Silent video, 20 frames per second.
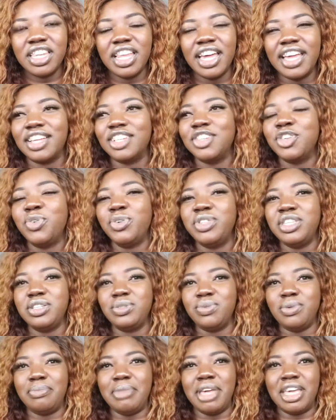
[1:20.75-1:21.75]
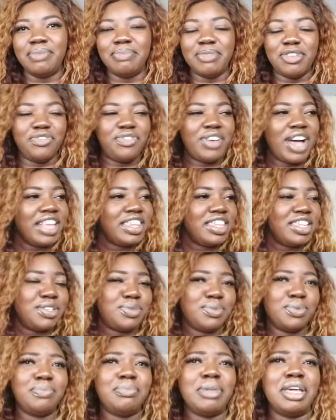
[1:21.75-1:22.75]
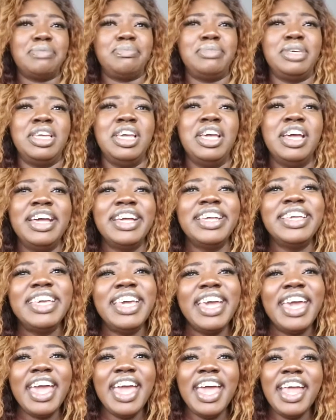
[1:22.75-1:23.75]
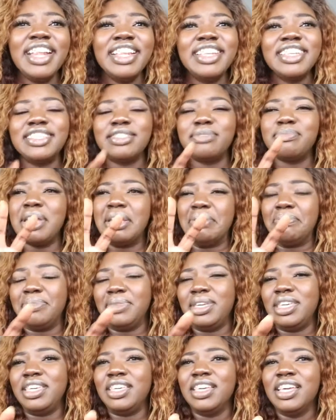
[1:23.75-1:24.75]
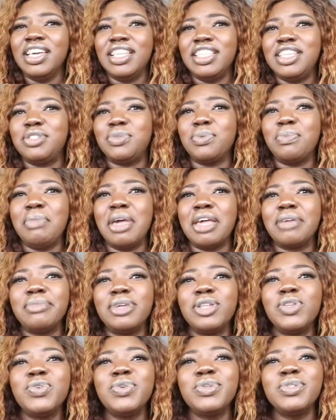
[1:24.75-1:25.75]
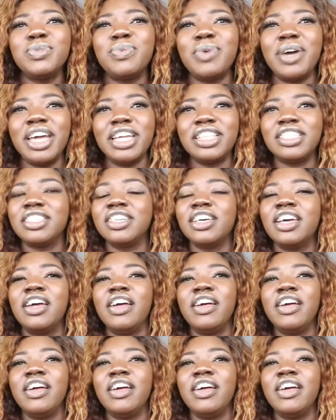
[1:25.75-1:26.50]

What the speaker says: Like, no, this will make me fat, this will make me gain, this will make me lose weight.